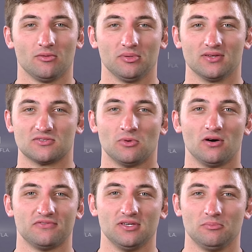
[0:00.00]
it be a
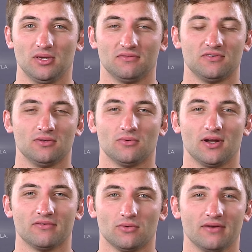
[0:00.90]
small feat, big feat,
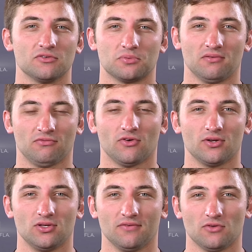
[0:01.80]
whatever's put in
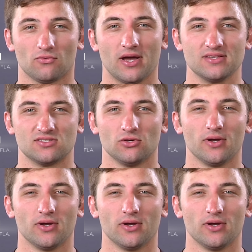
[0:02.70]
front of you, you have to rise to